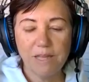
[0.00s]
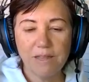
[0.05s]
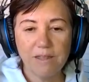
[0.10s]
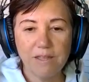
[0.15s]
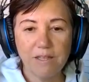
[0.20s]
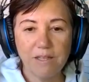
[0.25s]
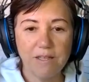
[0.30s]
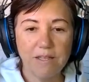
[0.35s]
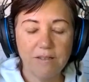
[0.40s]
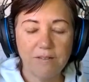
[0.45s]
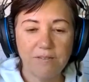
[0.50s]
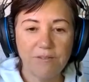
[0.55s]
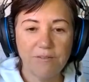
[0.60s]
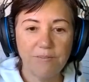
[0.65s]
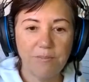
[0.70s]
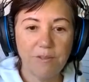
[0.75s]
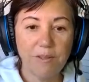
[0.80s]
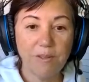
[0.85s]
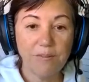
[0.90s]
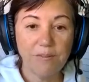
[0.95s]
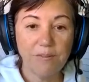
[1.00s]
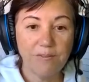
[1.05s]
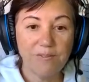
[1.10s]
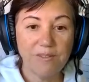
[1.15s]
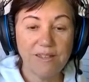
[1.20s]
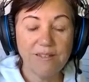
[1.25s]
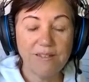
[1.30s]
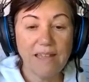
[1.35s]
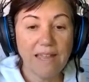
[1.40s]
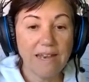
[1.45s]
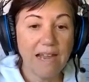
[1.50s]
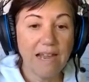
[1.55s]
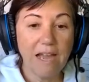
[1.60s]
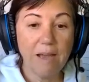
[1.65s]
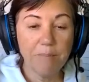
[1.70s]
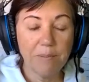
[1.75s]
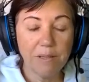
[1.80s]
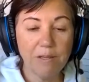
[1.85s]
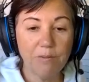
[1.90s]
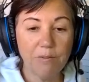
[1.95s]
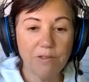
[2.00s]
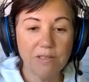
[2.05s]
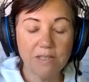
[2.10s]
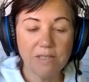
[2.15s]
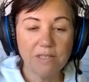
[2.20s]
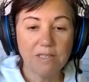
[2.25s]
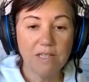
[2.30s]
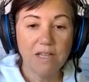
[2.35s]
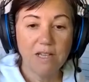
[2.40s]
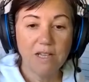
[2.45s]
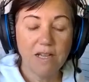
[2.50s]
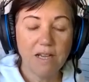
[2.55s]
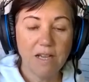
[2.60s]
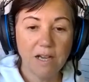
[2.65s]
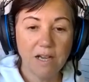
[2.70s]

but the thing that happened was,